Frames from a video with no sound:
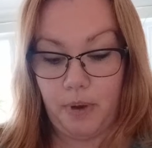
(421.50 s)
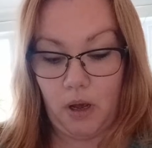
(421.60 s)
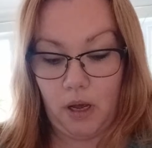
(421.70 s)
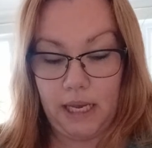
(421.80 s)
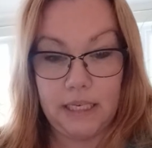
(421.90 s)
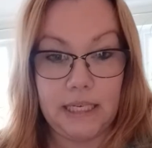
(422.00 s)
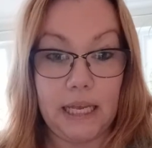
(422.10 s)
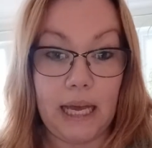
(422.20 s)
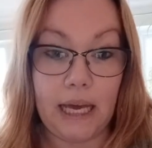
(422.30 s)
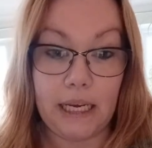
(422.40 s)
by
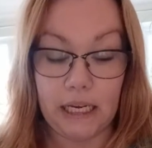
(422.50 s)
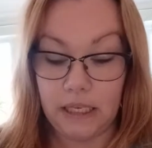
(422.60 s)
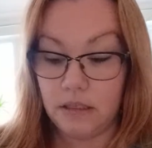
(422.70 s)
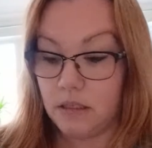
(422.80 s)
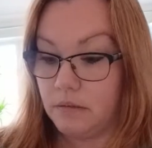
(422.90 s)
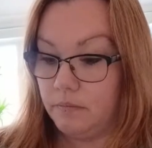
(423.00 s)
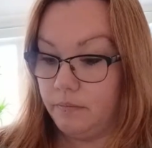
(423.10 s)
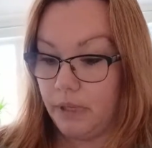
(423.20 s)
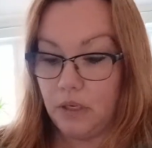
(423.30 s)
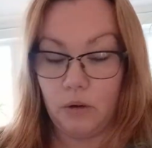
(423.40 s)
Tin Can Knits.
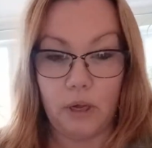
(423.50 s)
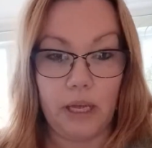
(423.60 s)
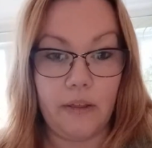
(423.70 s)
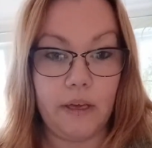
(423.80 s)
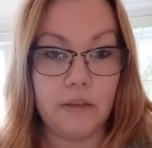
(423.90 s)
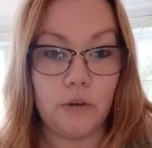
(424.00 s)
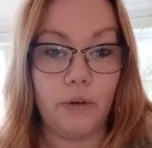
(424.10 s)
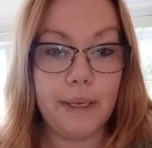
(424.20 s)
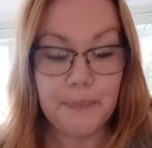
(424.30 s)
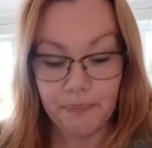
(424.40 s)
Bit of dog hair there,
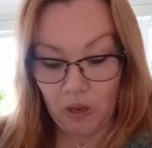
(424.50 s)
sorry.